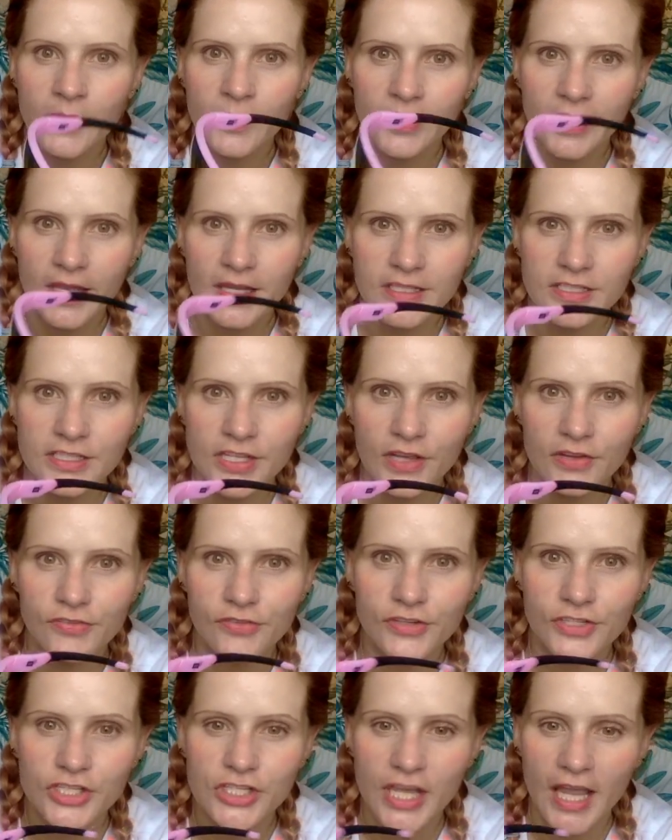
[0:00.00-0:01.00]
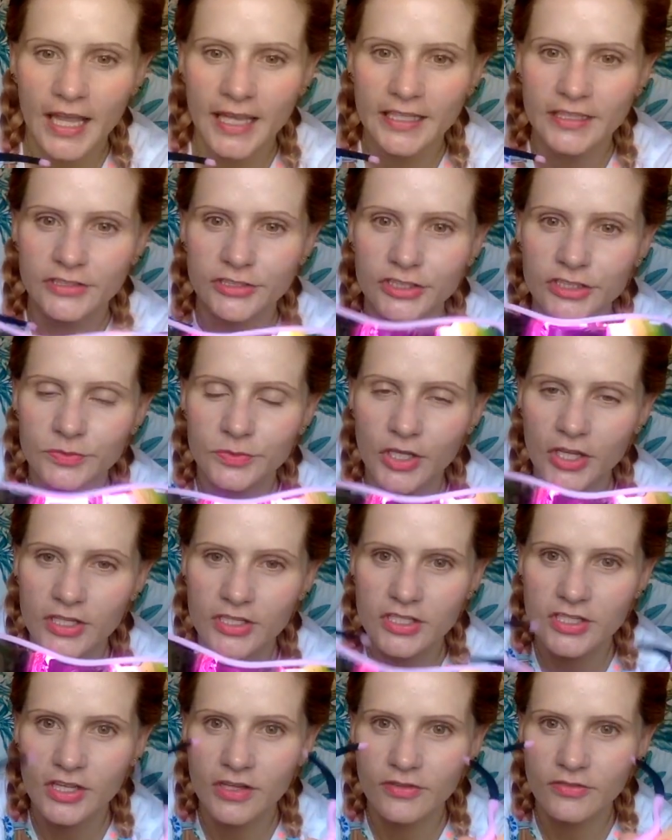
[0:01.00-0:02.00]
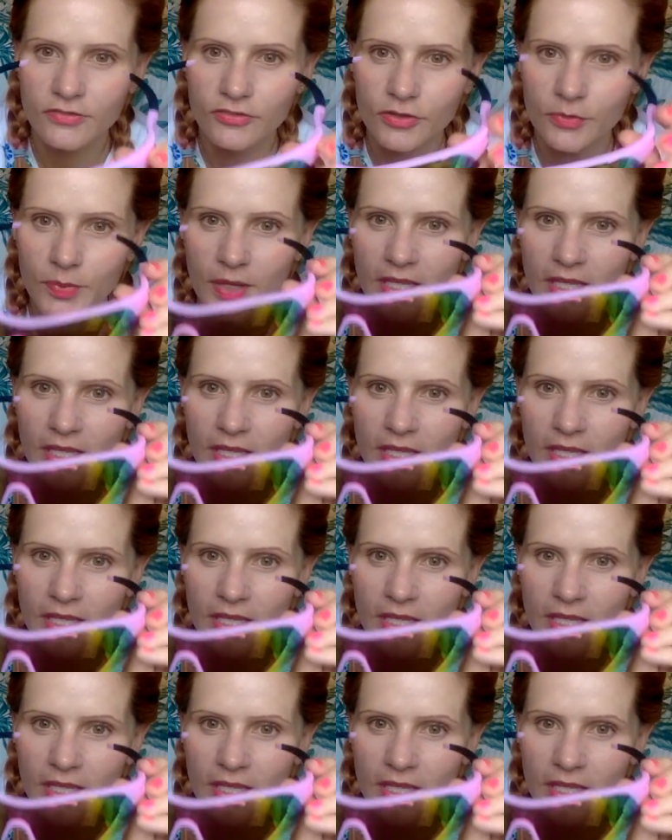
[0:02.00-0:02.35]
going to go for a change, I'm going to go for the